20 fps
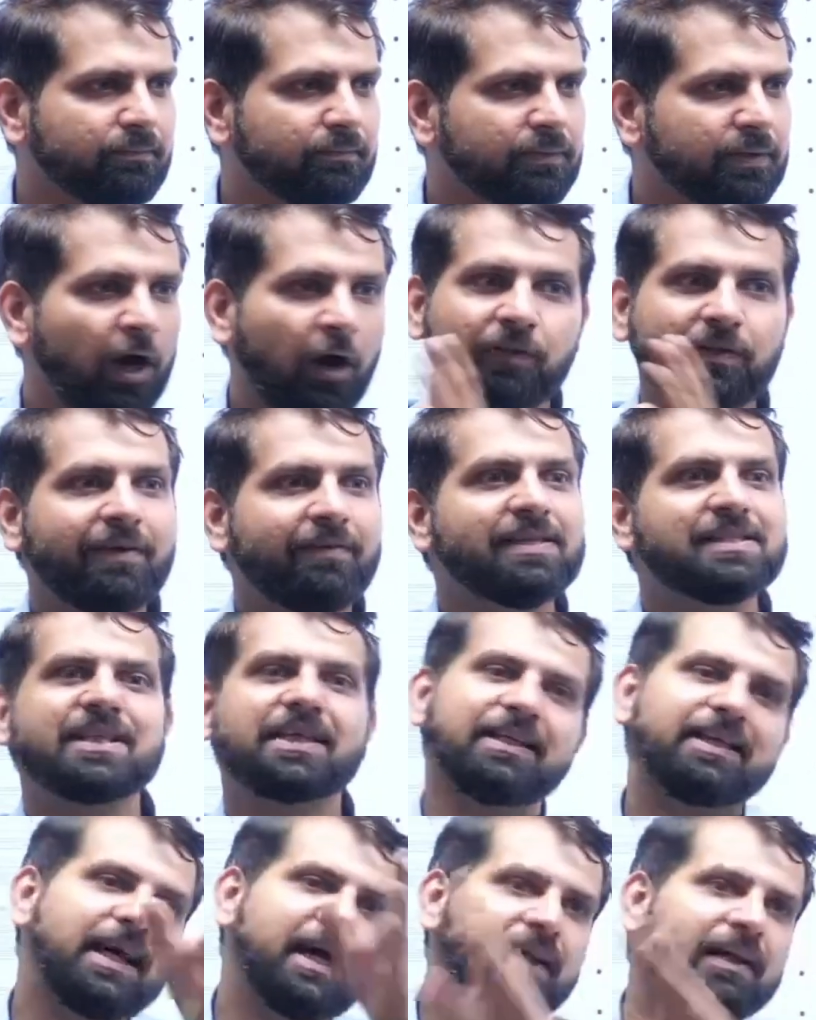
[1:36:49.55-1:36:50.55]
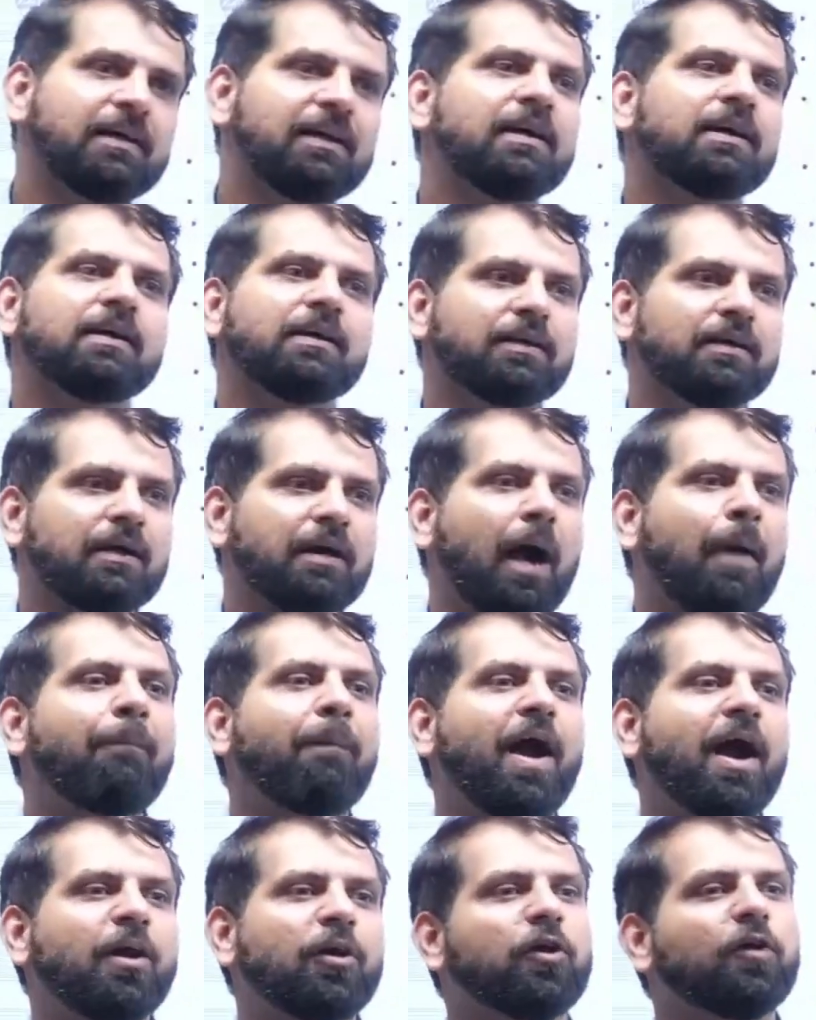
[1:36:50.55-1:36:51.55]
Now they will say they are a
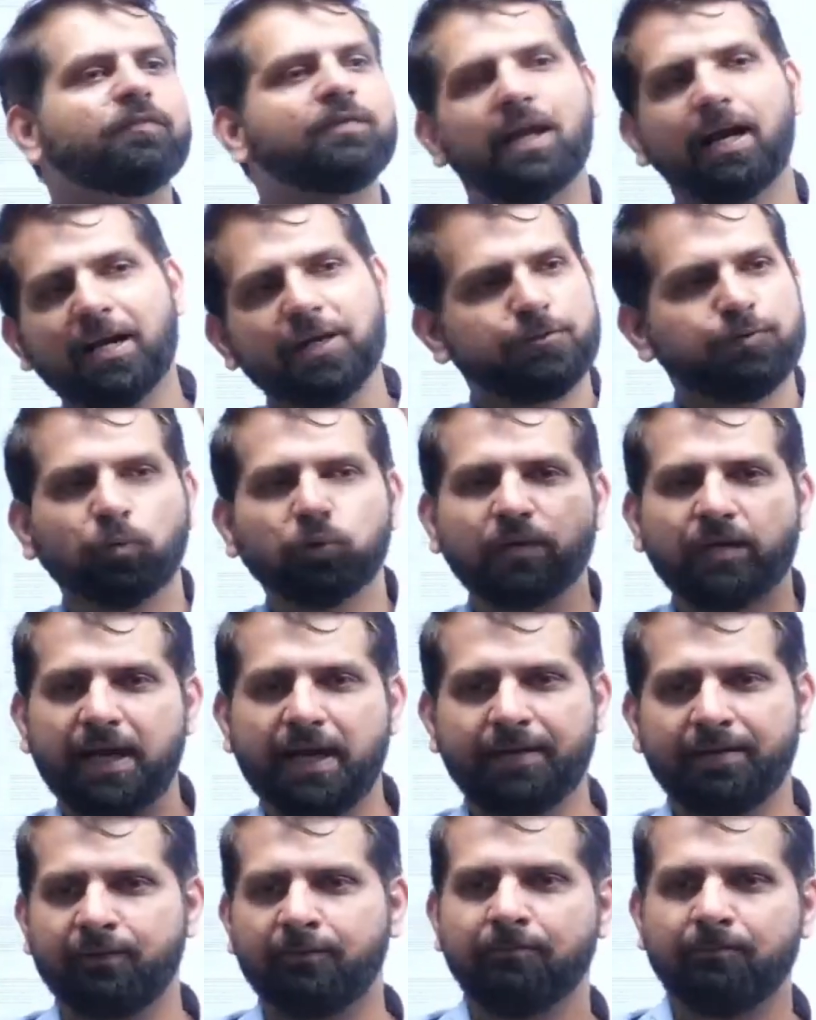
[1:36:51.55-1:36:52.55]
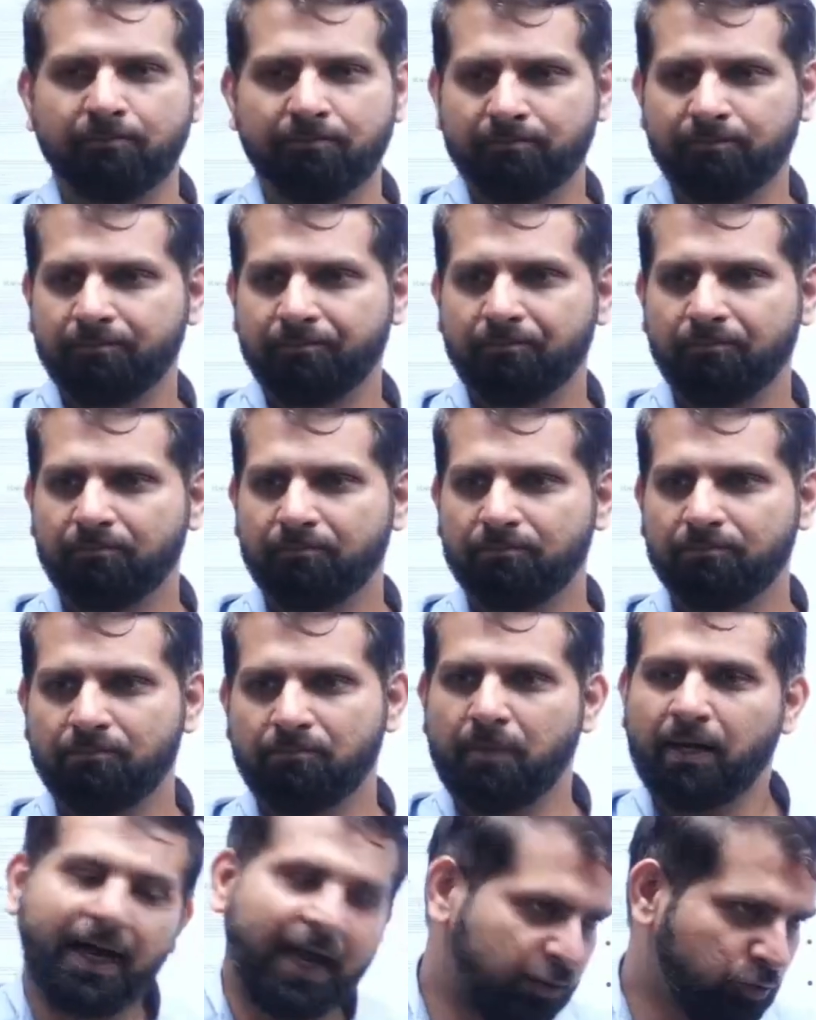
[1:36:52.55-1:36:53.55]
part of the Rajput clan,
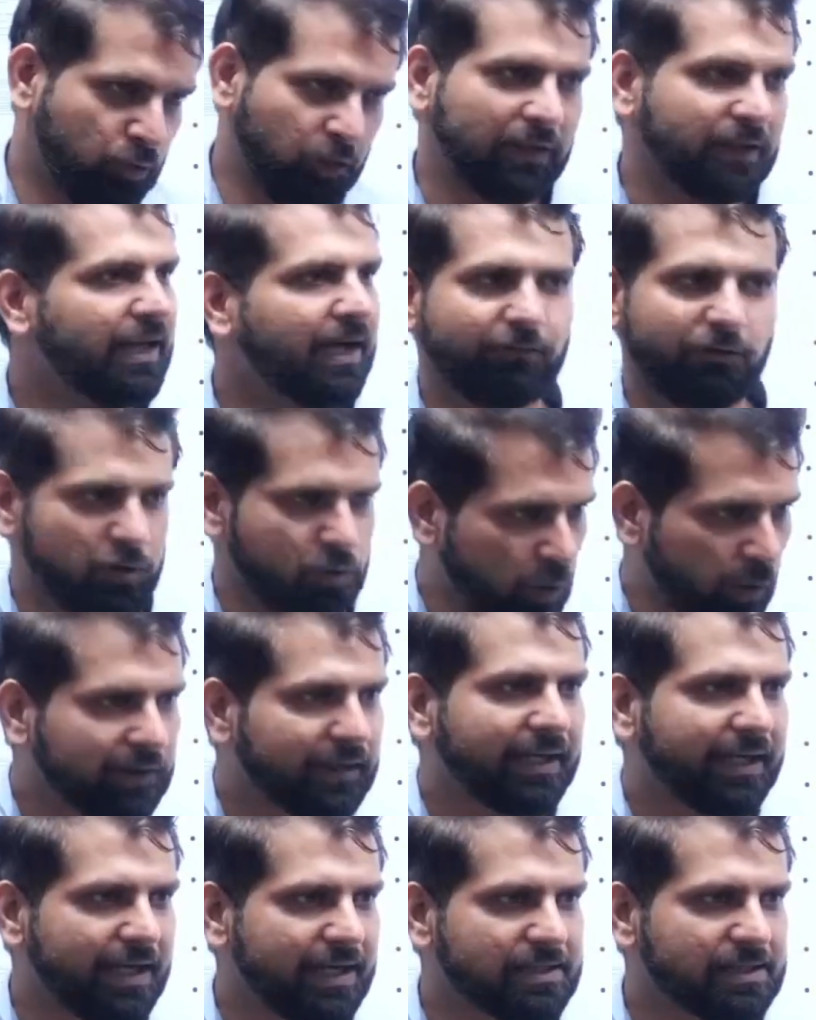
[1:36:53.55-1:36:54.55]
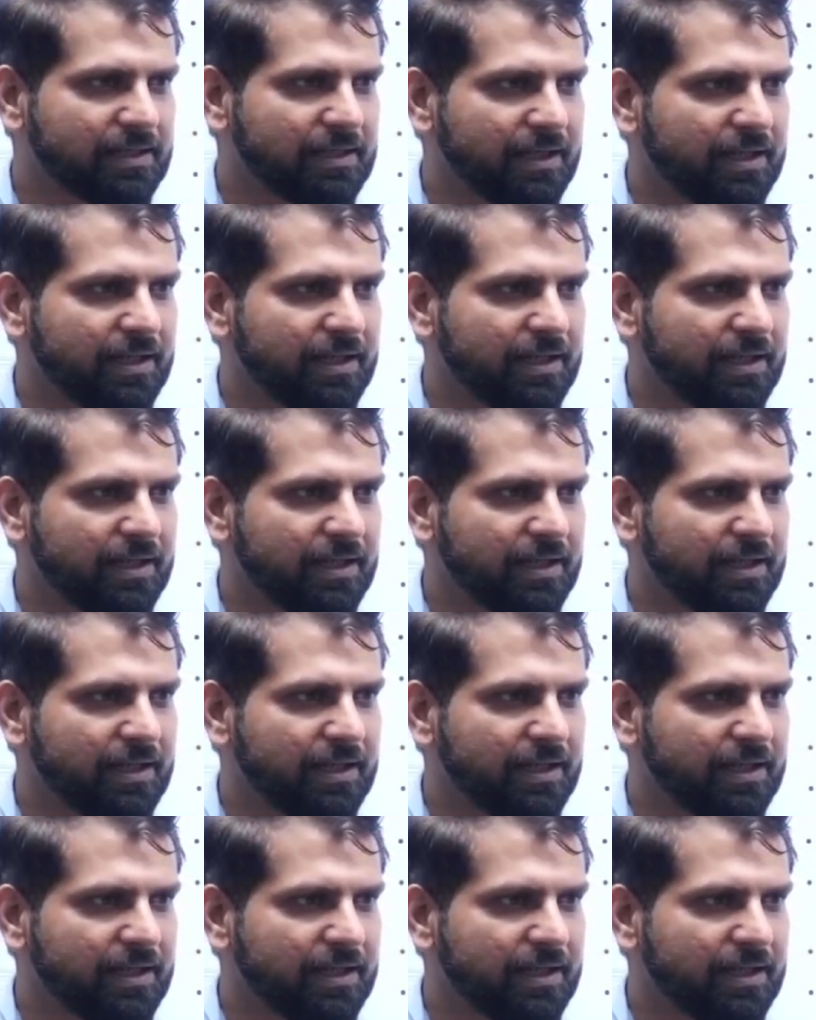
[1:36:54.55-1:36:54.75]
but actually that was not the case.